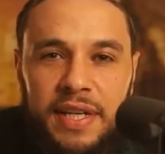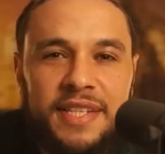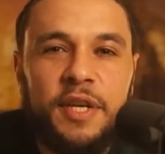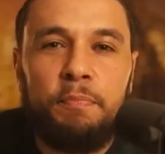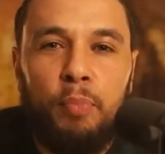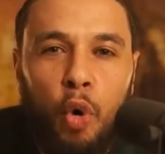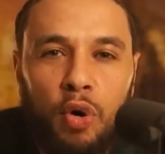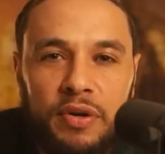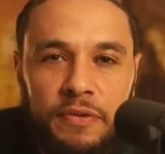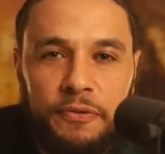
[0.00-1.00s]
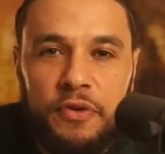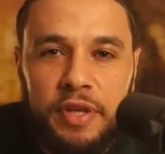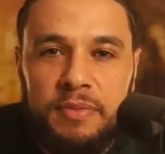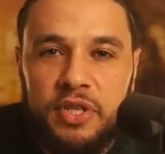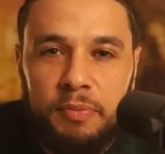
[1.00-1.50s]
It's important for
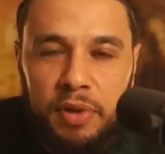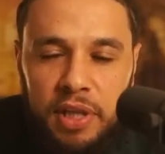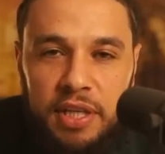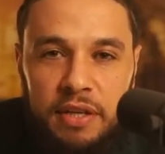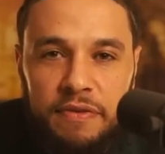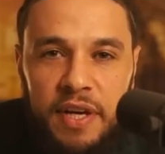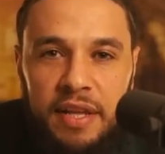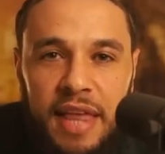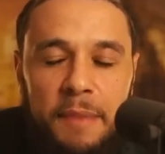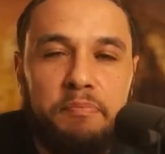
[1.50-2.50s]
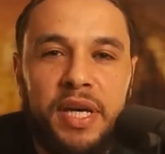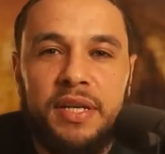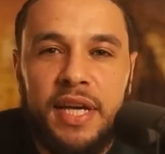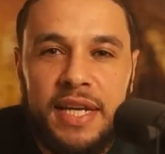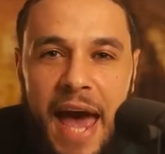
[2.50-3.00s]
them to believe that
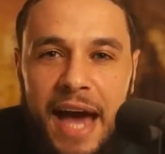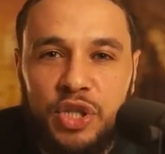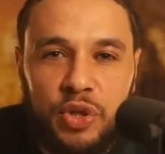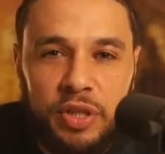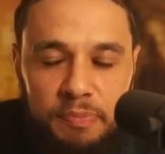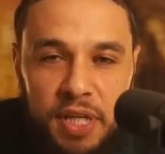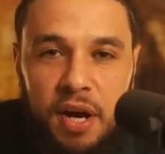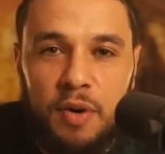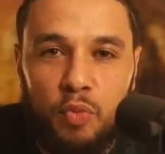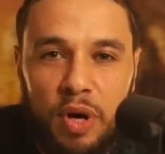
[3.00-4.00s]
men can actually become